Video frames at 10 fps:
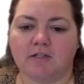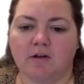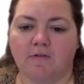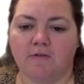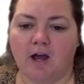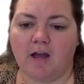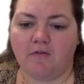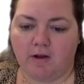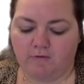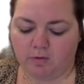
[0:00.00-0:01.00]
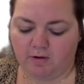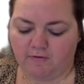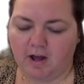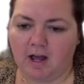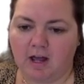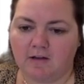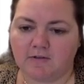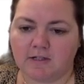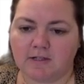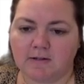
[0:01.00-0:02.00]
So 5, we have 3
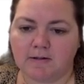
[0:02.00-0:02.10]
5s,